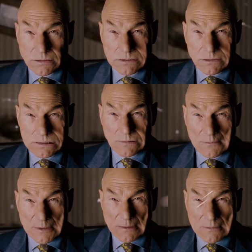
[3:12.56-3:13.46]
mutants
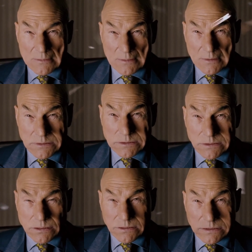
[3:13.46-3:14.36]
and nostalgia
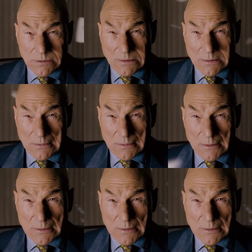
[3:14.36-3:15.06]
into a battle